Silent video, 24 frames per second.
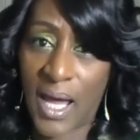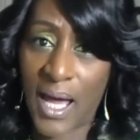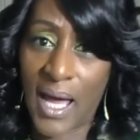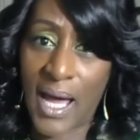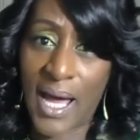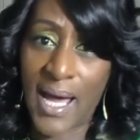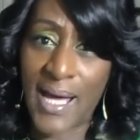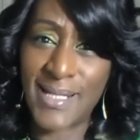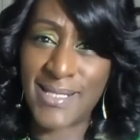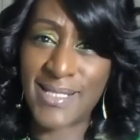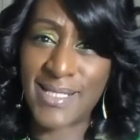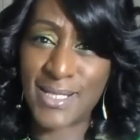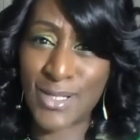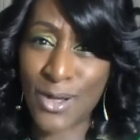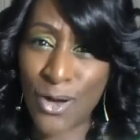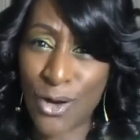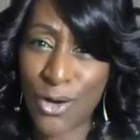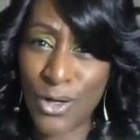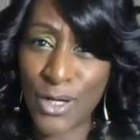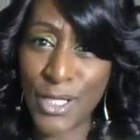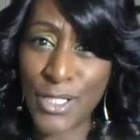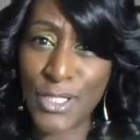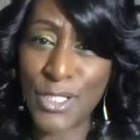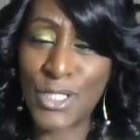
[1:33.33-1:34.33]
I
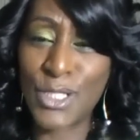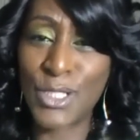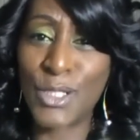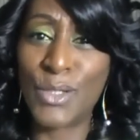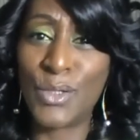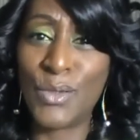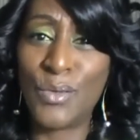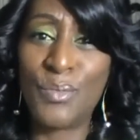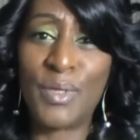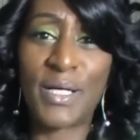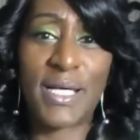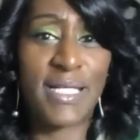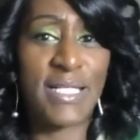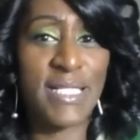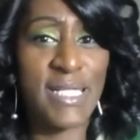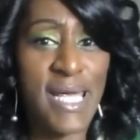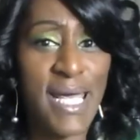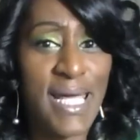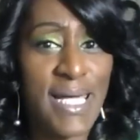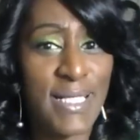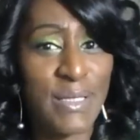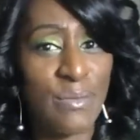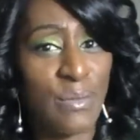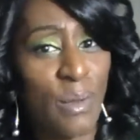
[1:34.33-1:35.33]
started to, but I
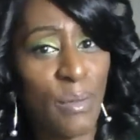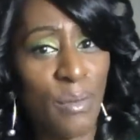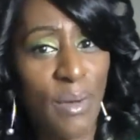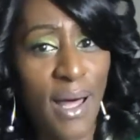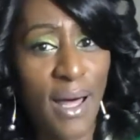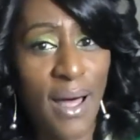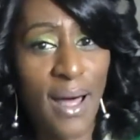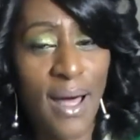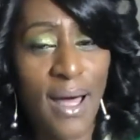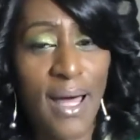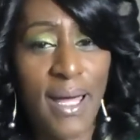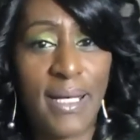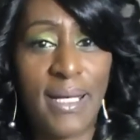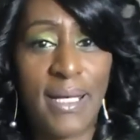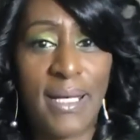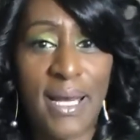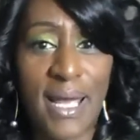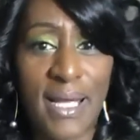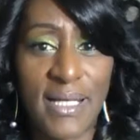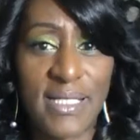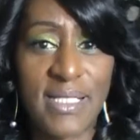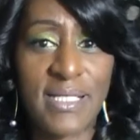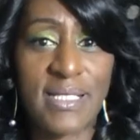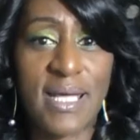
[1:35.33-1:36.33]
changed my mind, and
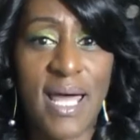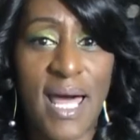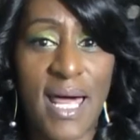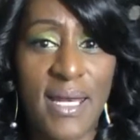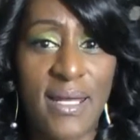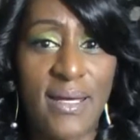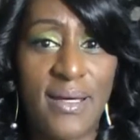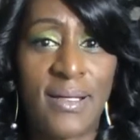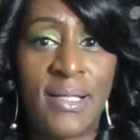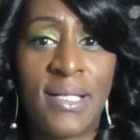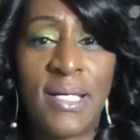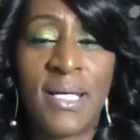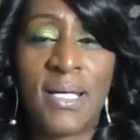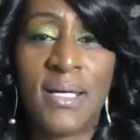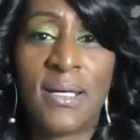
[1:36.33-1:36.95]
I just kind of,